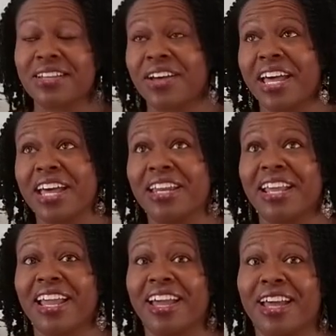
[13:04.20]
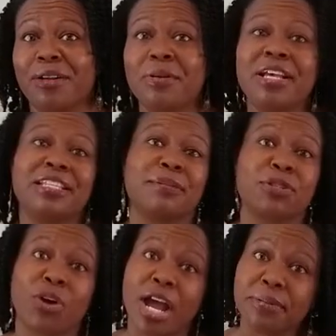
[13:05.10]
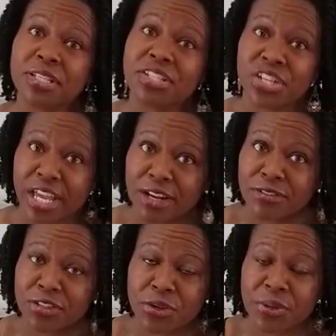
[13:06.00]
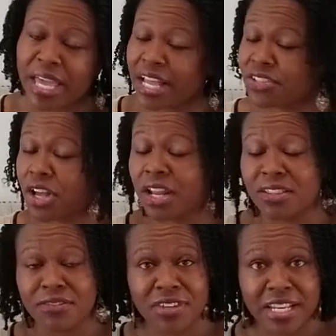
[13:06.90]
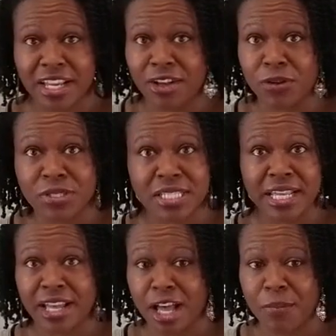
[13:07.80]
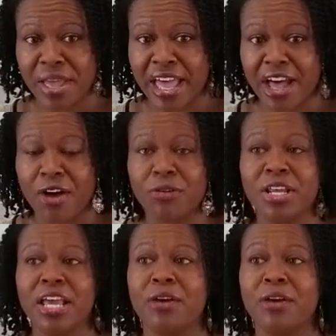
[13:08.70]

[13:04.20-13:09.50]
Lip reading: go ahead and subscribe to the channel so you'll catch all of the videos as they come out.